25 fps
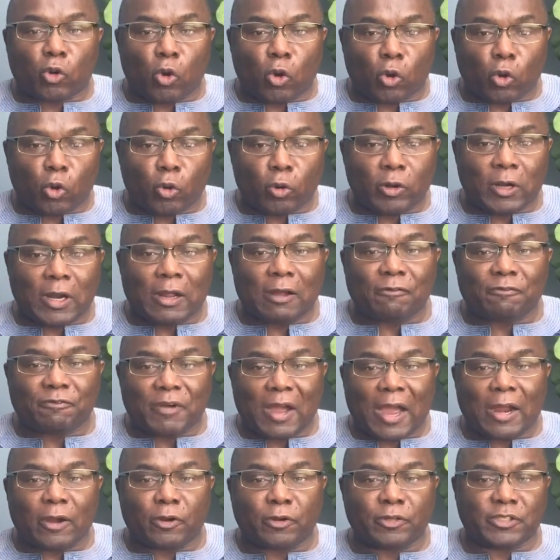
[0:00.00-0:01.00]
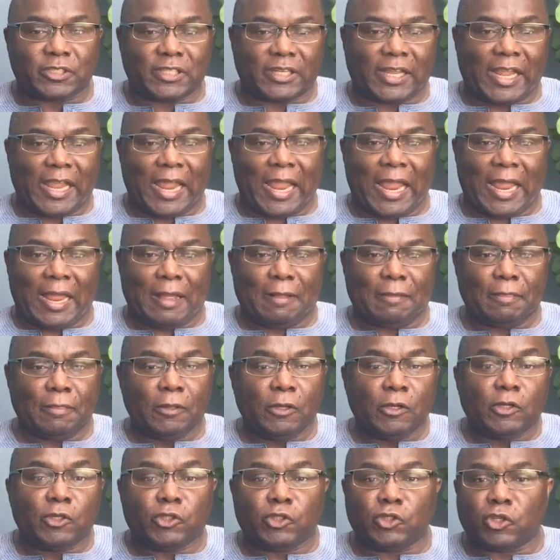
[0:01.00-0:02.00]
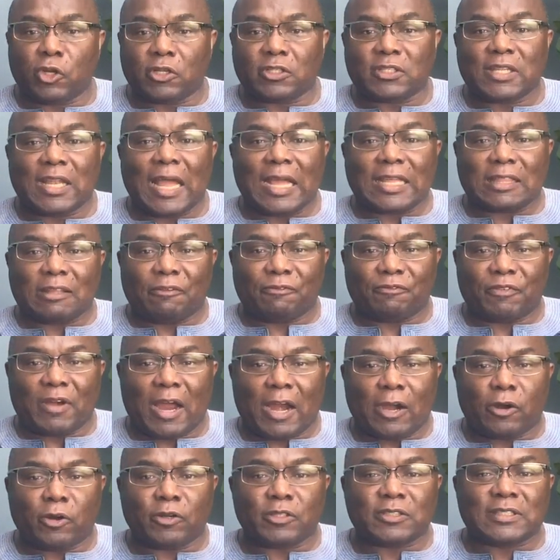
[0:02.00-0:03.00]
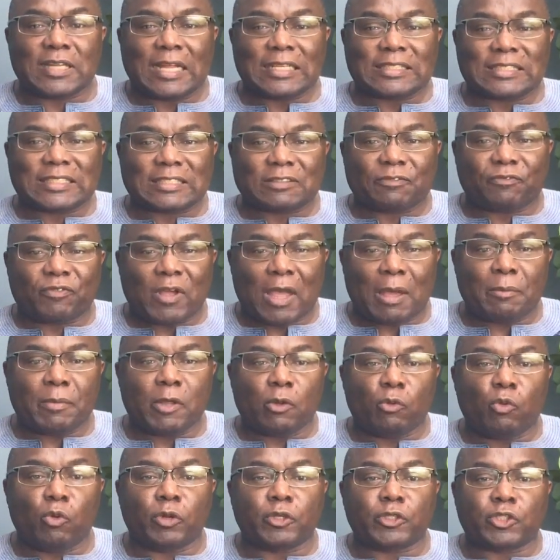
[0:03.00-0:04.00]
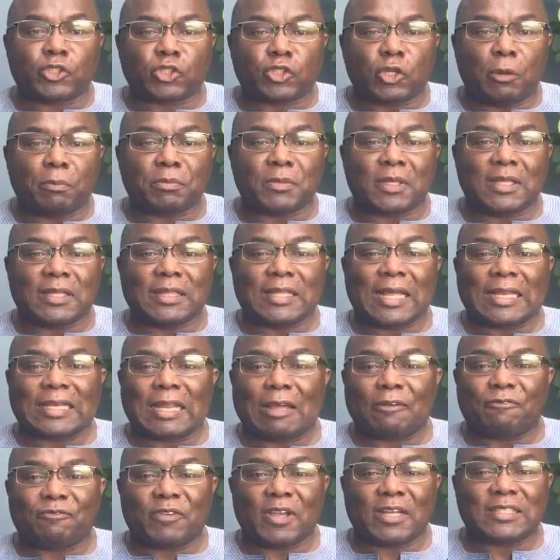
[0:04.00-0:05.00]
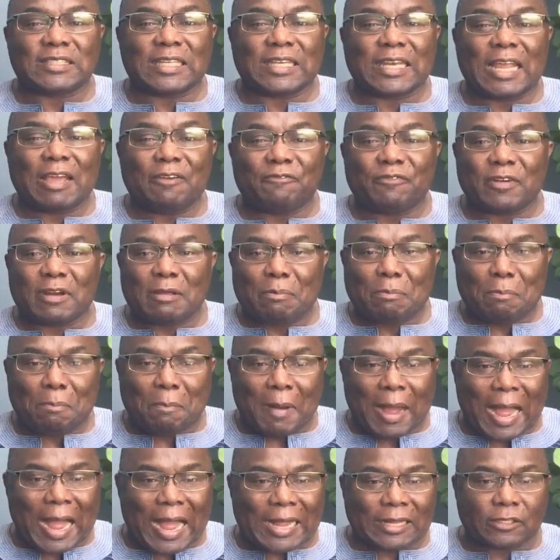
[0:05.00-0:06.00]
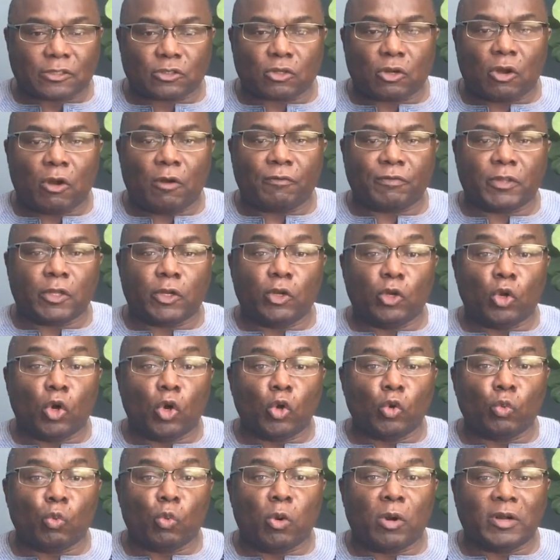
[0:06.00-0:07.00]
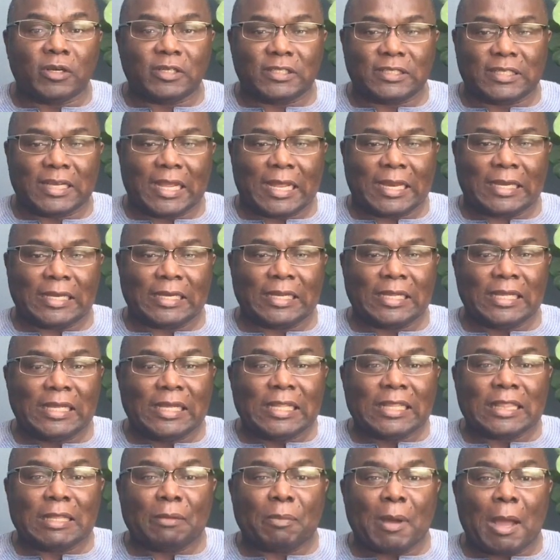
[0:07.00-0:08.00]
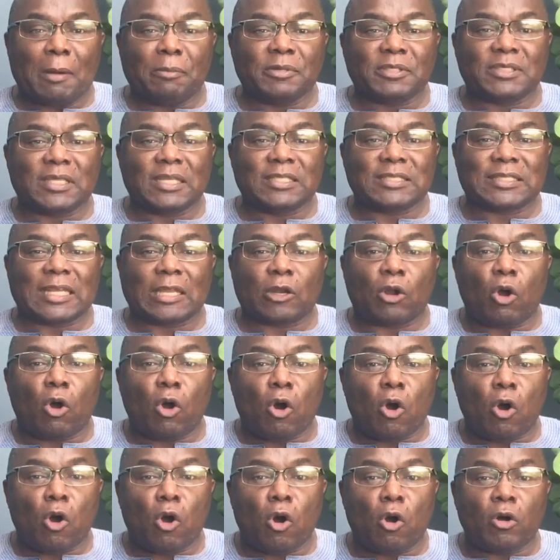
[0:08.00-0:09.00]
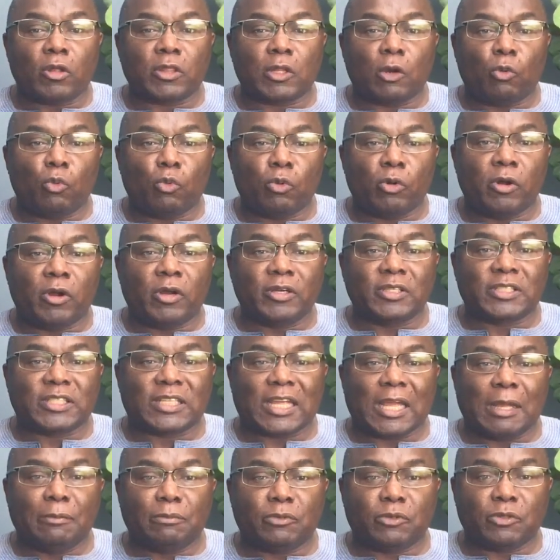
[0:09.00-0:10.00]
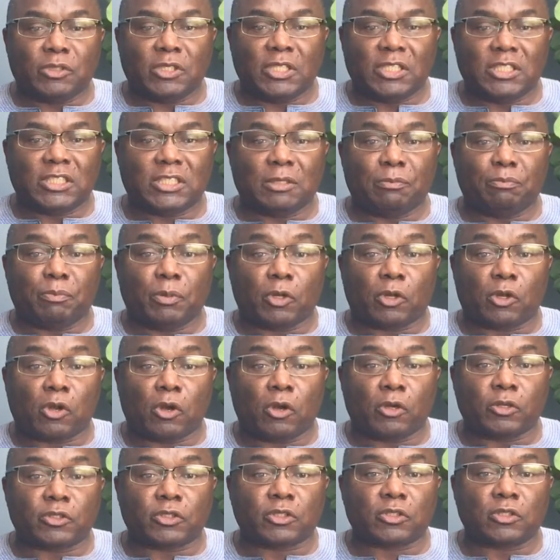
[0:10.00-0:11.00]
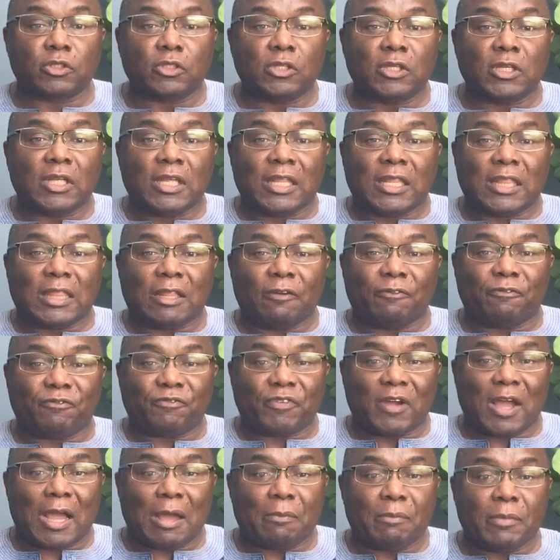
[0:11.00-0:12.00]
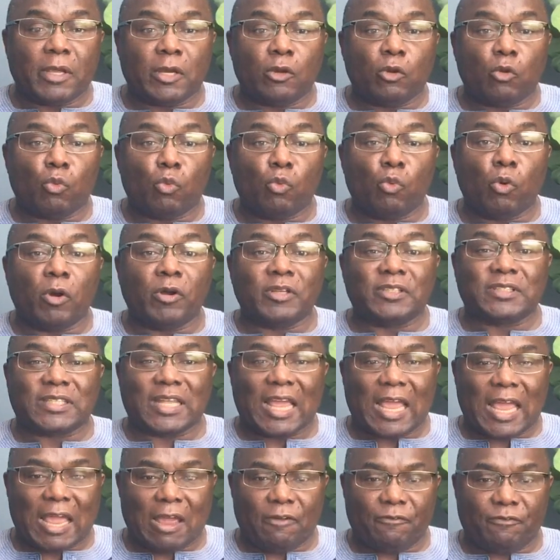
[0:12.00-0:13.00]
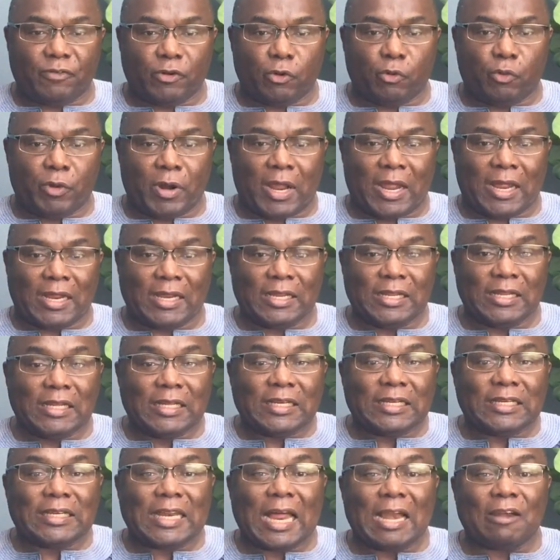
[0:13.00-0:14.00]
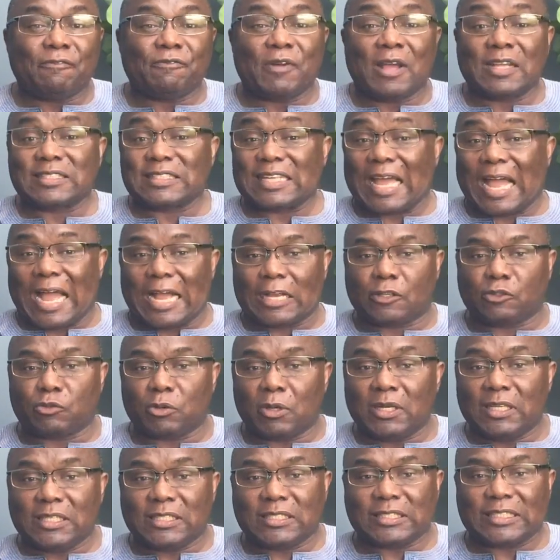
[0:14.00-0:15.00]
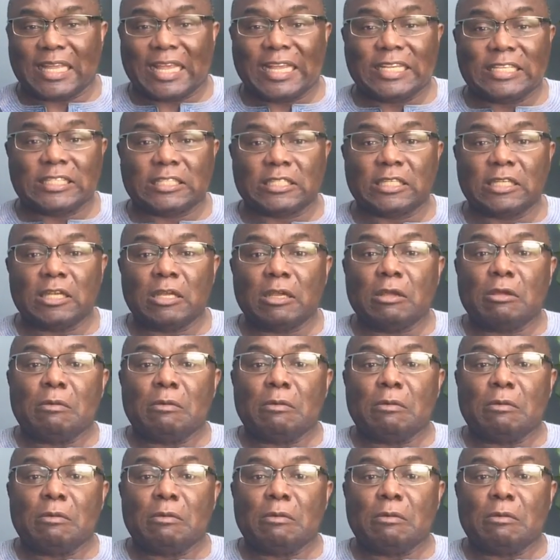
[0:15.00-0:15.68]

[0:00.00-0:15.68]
coronavirus scare, just like the virus, that famine was something that affected every part of the known world then. The Bible says that all the world came to Egypt because the famine was everywhere. That verse actually says,